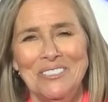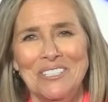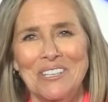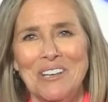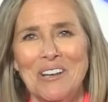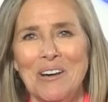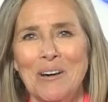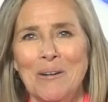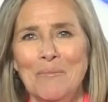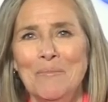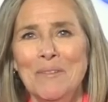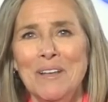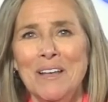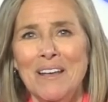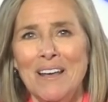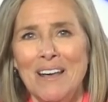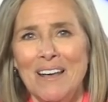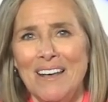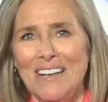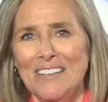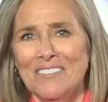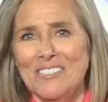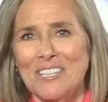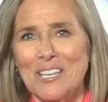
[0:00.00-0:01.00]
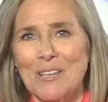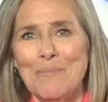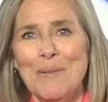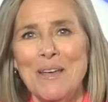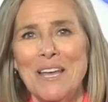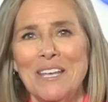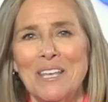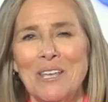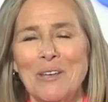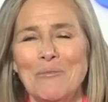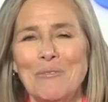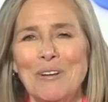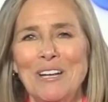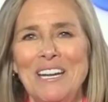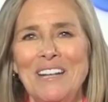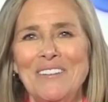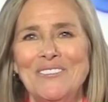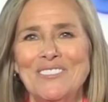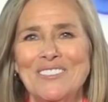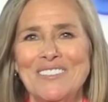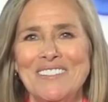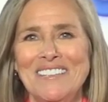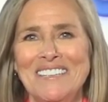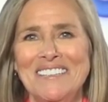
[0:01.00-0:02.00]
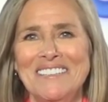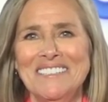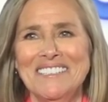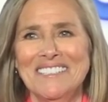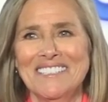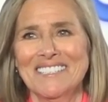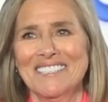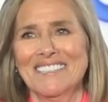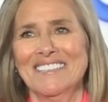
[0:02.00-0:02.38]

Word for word: to come. I'll see you back here right after this.